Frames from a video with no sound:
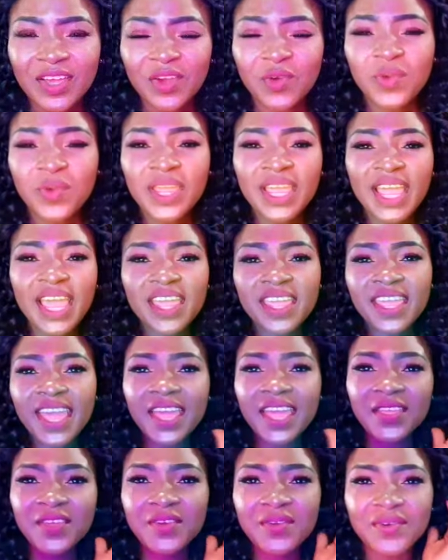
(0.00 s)
We can
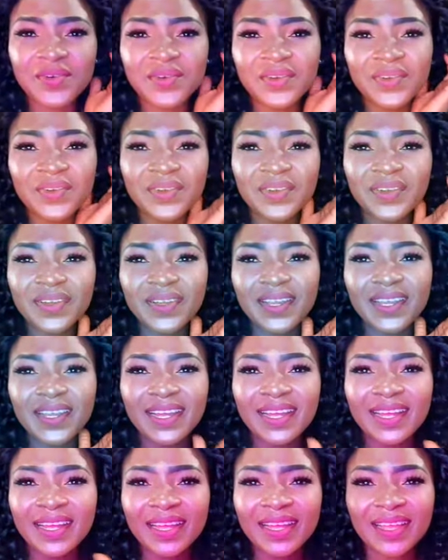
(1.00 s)
hear
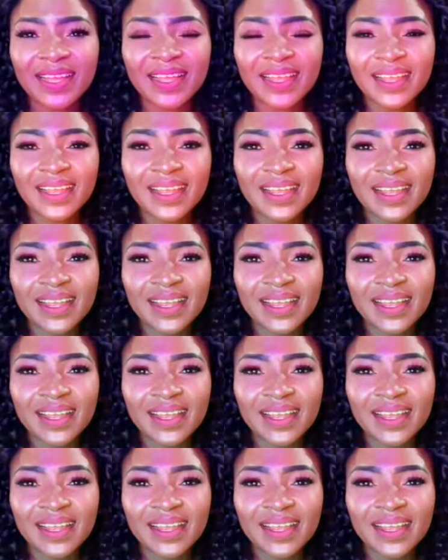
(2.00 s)
you.